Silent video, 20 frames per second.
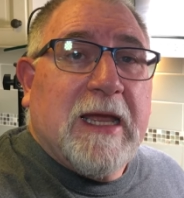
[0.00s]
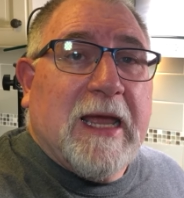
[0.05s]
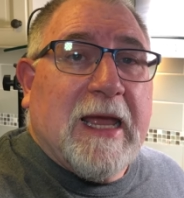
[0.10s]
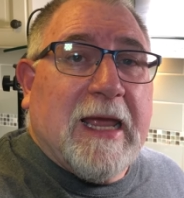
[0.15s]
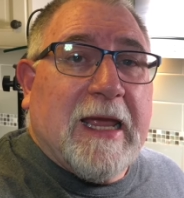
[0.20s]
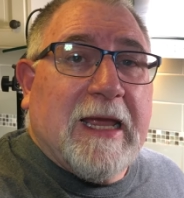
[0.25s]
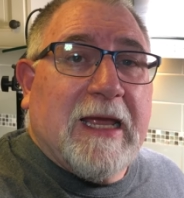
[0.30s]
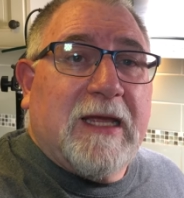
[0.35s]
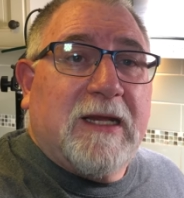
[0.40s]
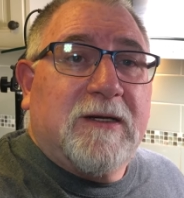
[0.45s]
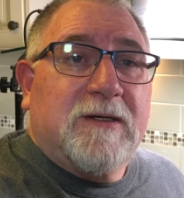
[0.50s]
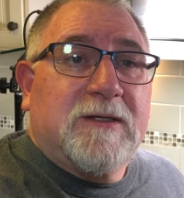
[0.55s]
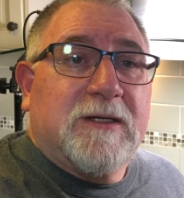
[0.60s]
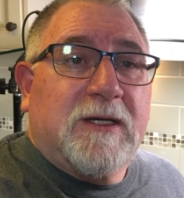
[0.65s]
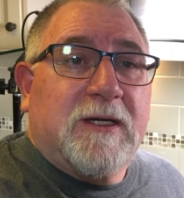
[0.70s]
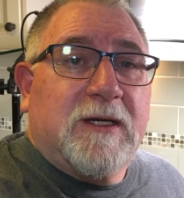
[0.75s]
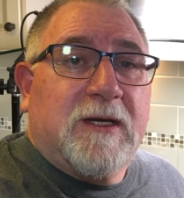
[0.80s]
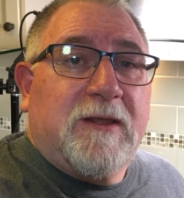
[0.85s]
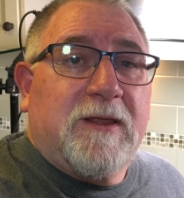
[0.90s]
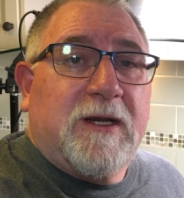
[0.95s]
And
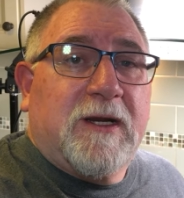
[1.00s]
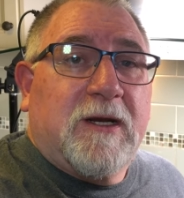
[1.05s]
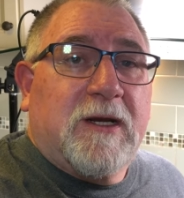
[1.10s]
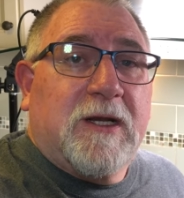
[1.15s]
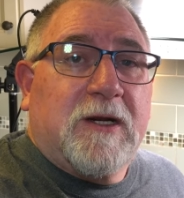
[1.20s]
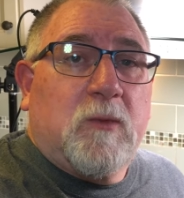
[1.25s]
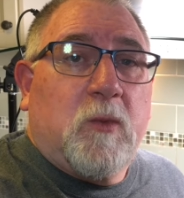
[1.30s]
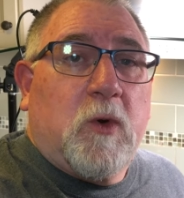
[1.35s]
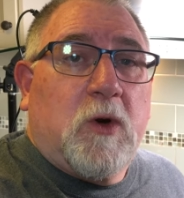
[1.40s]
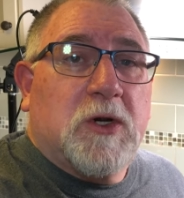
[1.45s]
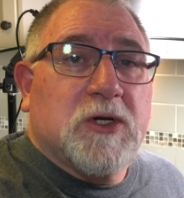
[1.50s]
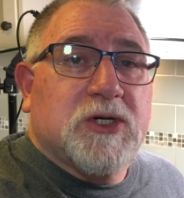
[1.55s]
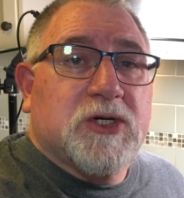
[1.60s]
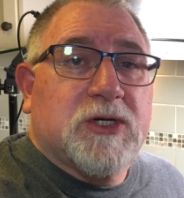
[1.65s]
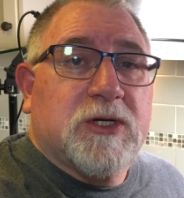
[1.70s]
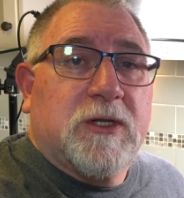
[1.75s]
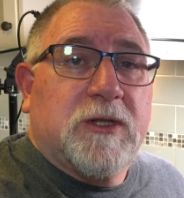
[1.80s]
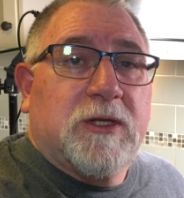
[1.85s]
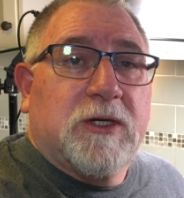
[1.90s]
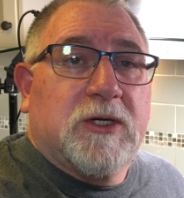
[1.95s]
uh, then I'm going to
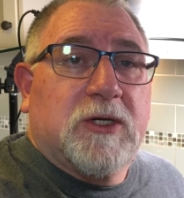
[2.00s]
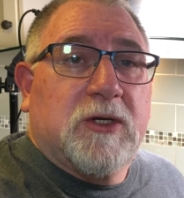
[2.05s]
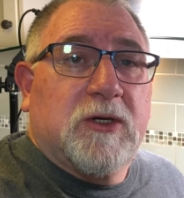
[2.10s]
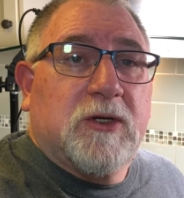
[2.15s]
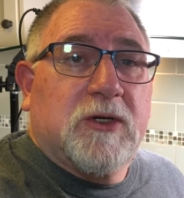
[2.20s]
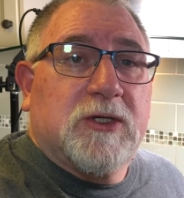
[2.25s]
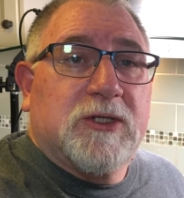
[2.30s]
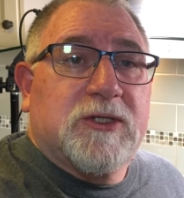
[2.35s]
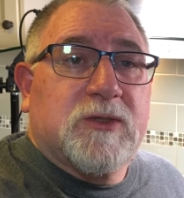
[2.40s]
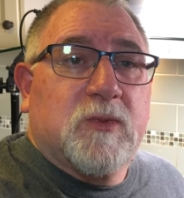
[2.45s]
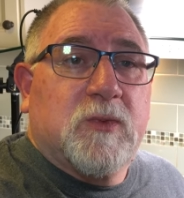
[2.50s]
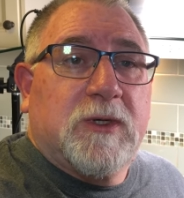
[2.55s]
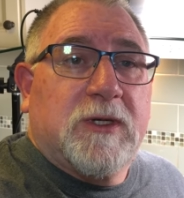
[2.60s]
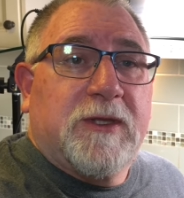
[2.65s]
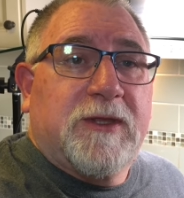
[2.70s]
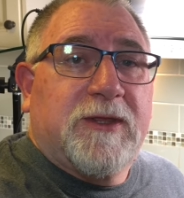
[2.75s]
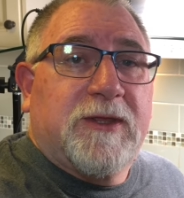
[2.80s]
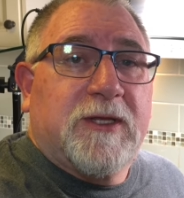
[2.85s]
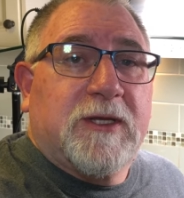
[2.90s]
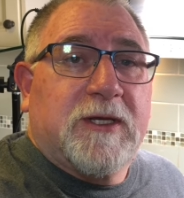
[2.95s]
wash the curds
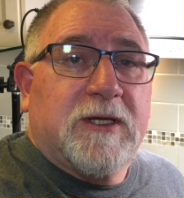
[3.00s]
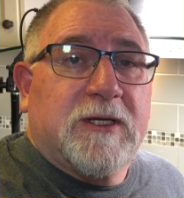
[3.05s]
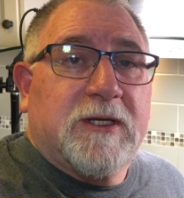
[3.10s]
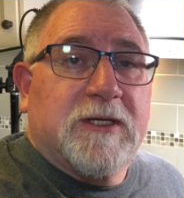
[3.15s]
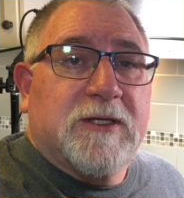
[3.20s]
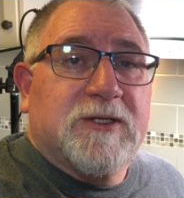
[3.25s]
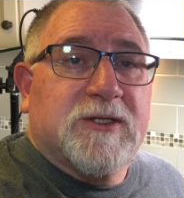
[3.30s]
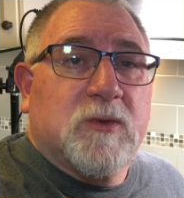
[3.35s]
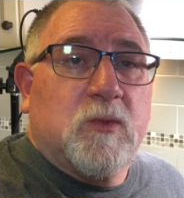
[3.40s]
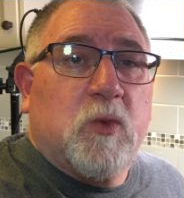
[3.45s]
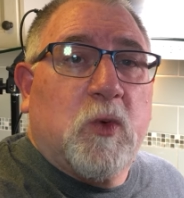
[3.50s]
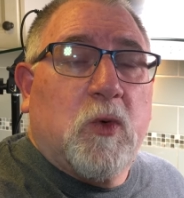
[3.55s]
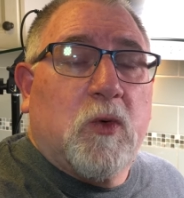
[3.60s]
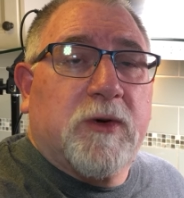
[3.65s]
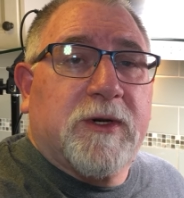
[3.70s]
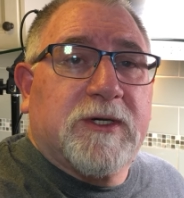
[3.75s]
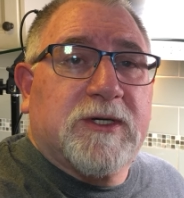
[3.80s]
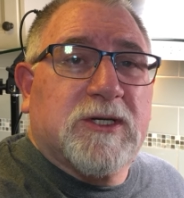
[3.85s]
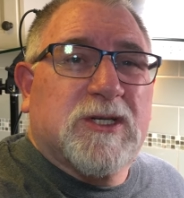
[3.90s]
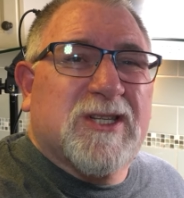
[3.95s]
with uh, some
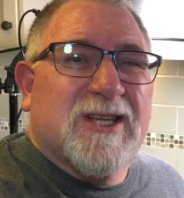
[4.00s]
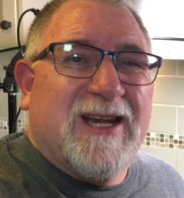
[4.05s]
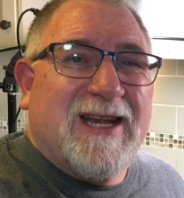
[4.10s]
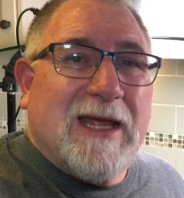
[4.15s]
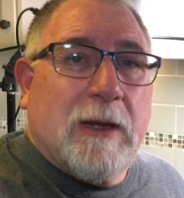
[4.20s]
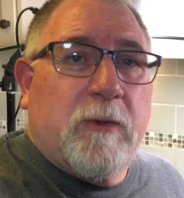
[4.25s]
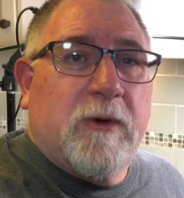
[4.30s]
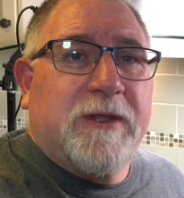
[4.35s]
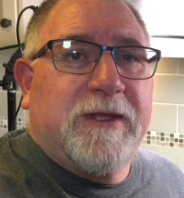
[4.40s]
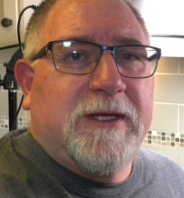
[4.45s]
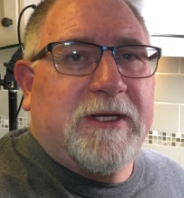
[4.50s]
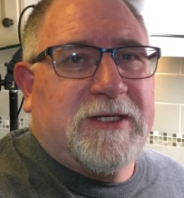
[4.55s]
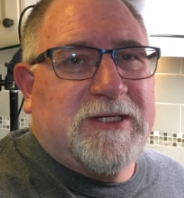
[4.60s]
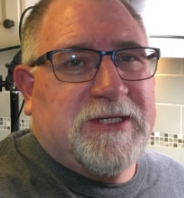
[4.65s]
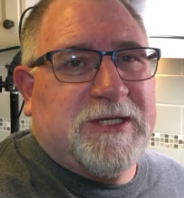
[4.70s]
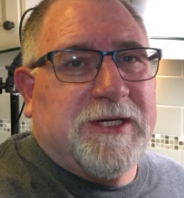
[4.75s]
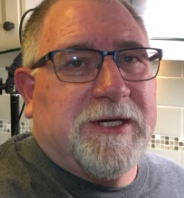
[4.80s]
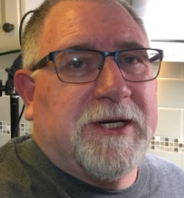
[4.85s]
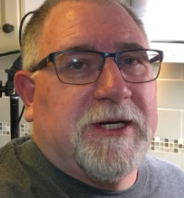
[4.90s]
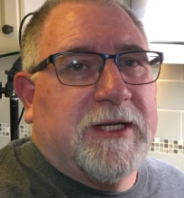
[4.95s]
water just to lower the
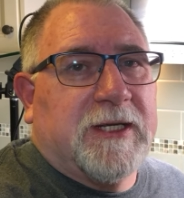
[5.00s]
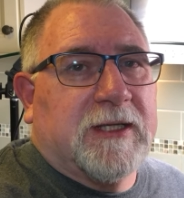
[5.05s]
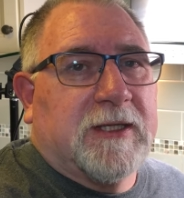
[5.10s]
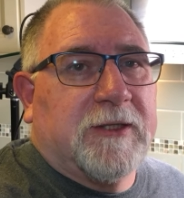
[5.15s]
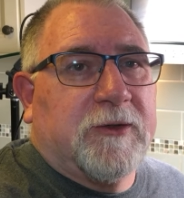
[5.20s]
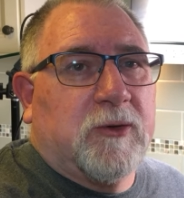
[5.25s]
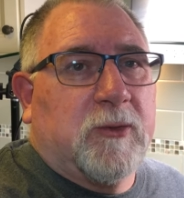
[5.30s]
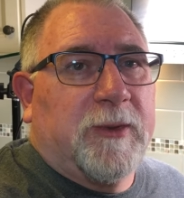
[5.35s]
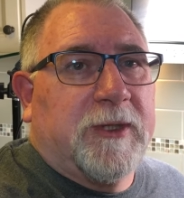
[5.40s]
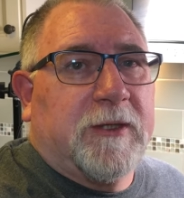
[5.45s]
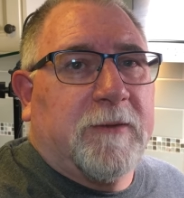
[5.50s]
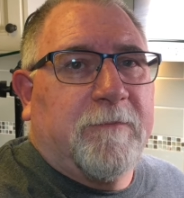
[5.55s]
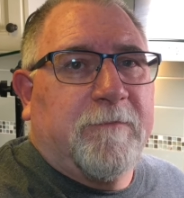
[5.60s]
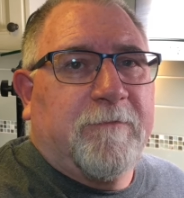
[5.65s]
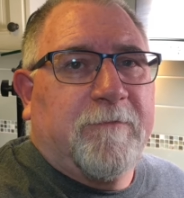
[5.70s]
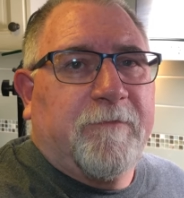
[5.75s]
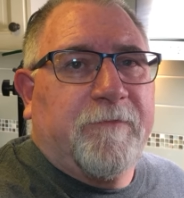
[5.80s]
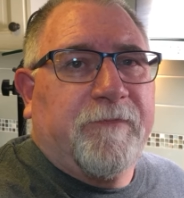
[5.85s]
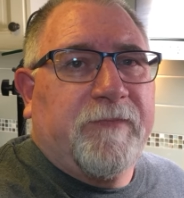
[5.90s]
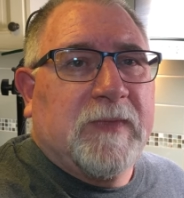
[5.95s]
acidity a little bit.
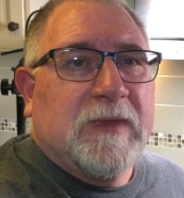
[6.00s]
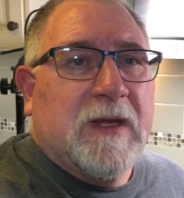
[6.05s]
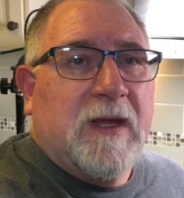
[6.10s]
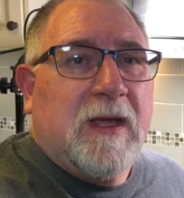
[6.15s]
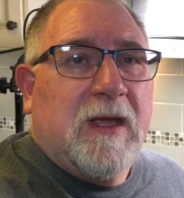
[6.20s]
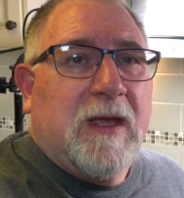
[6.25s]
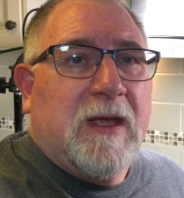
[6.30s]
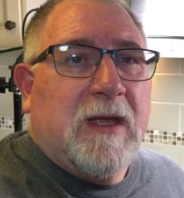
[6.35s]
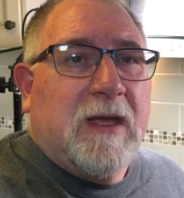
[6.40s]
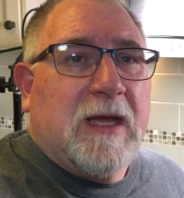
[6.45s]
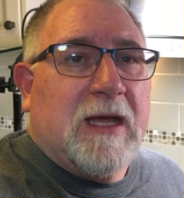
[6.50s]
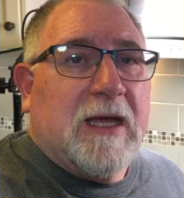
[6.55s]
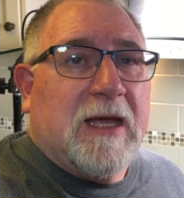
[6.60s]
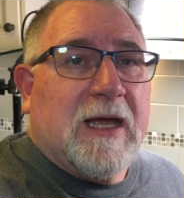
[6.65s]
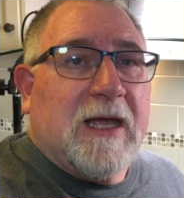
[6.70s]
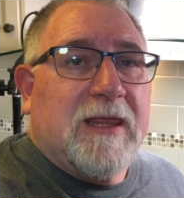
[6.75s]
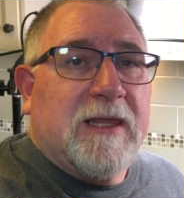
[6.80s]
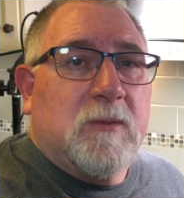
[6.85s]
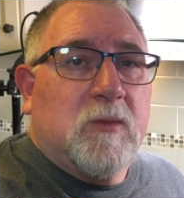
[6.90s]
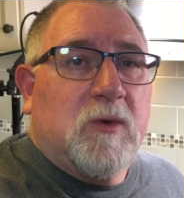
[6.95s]
Uh,
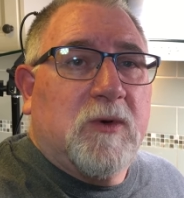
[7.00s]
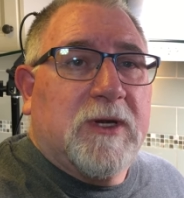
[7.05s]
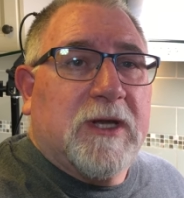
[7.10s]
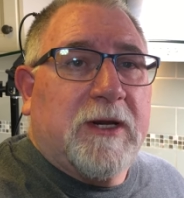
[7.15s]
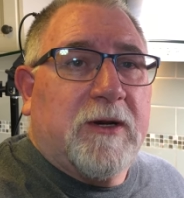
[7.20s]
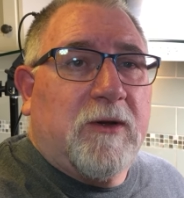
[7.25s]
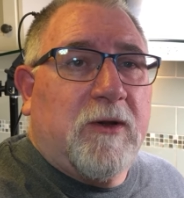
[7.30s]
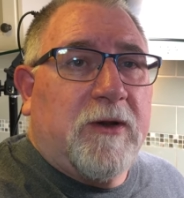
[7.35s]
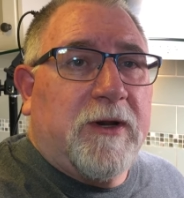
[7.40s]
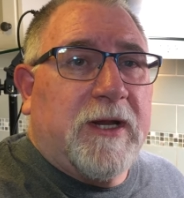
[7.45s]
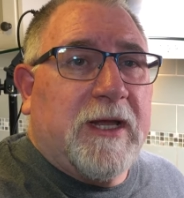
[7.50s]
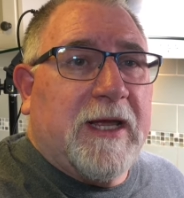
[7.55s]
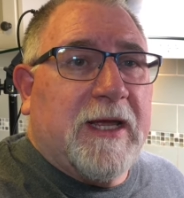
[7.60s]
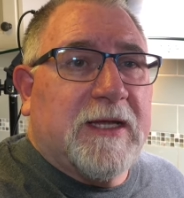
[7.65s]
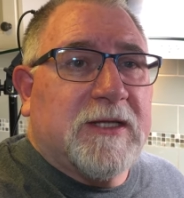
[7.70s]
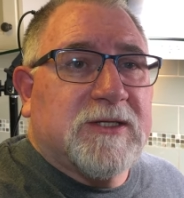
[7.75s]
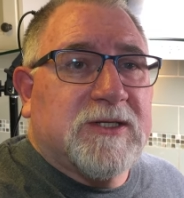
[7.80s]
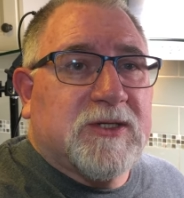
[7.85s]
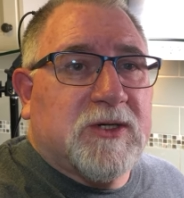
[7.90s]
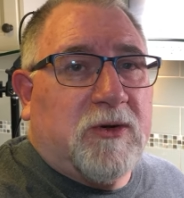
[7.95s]
and then we'll get on
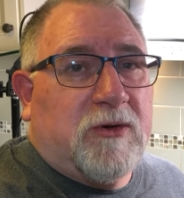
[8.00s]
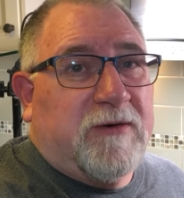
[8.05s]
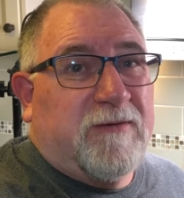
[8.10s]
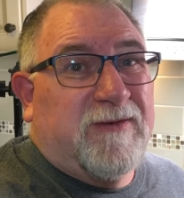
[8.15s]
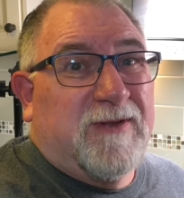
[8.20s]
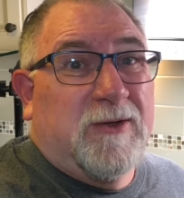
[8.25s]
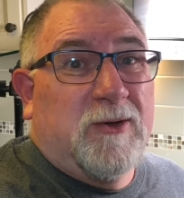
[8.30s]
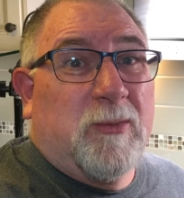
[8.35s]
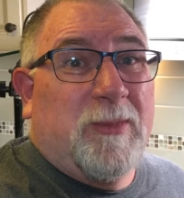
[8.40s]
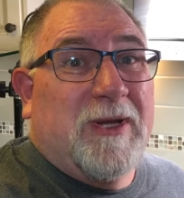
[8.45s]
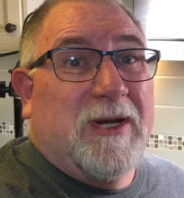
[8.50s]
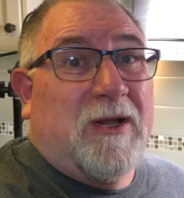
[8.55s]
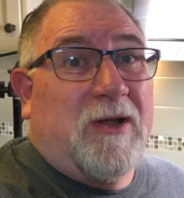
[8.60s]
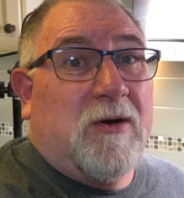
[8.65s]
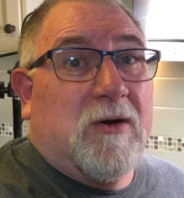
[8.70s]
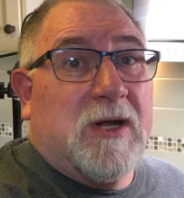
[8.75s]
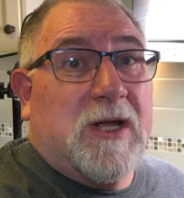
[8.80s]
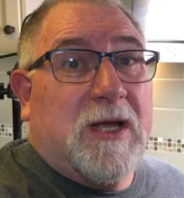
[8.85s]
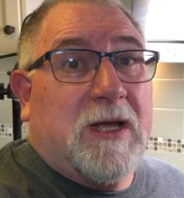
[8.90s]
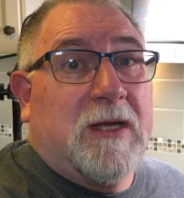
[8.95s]
and stir it for a little bit
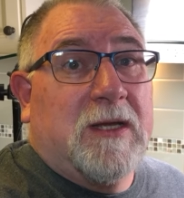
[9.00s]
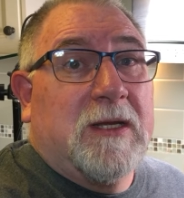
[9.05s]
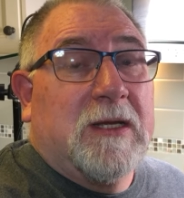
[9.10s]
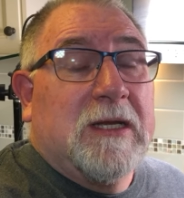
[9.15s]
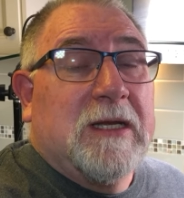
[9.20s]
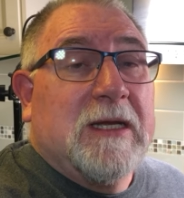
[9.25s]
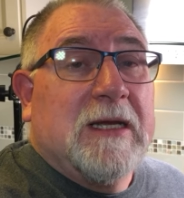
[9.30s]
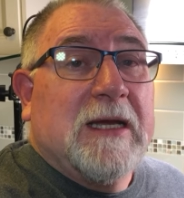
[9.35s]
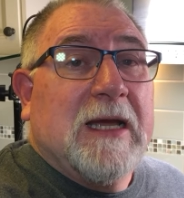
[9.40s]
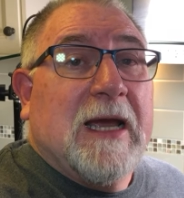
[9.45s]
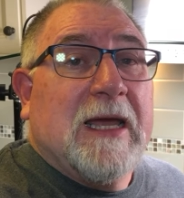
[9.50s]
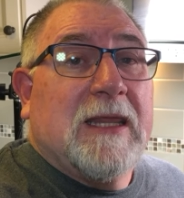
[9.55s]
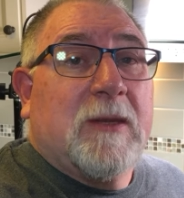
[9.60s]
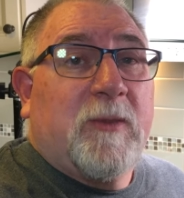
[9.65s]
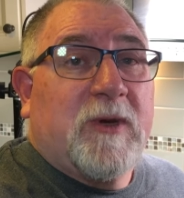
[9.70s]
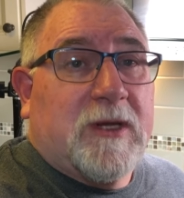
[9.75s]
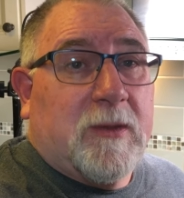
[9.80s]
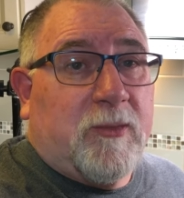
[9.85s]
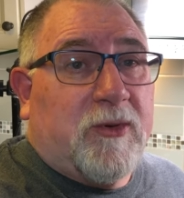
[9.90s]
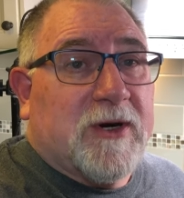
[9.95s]
longer, and then
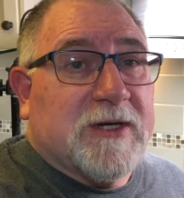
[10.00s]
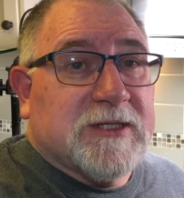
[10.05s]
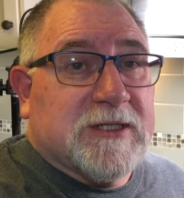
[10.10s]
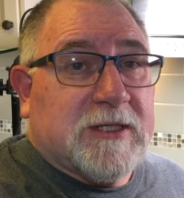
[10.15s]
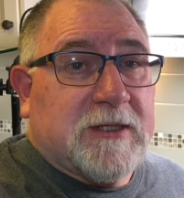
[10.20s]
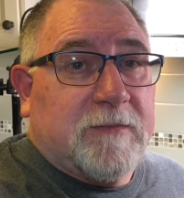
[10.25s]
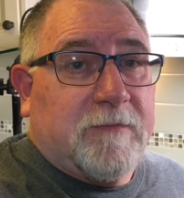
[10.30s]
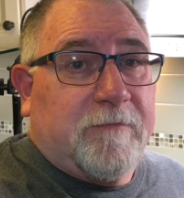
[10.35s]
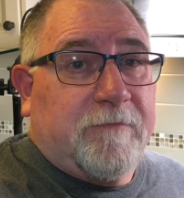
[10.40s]
we can press it.